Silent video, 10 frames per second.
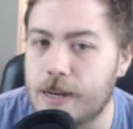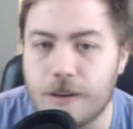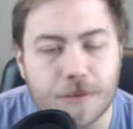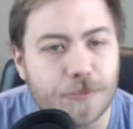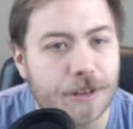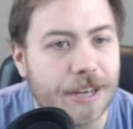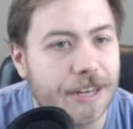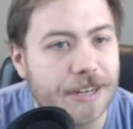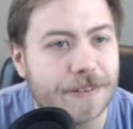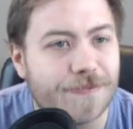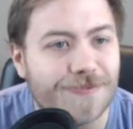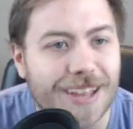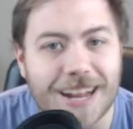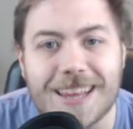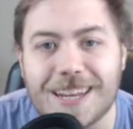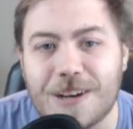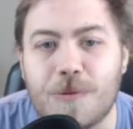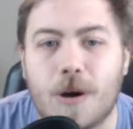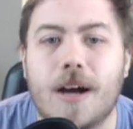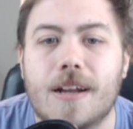you can play anything you
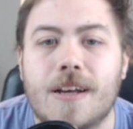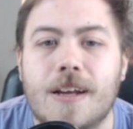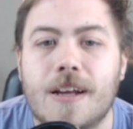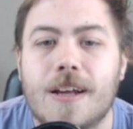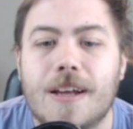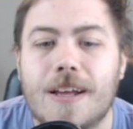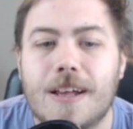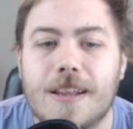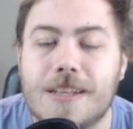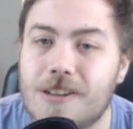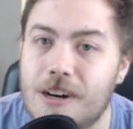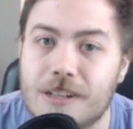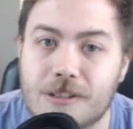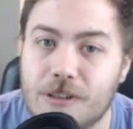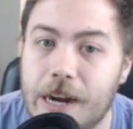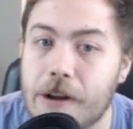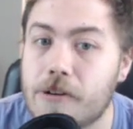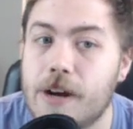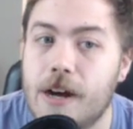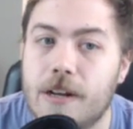want. This card is great in
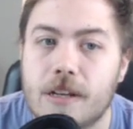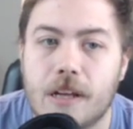red.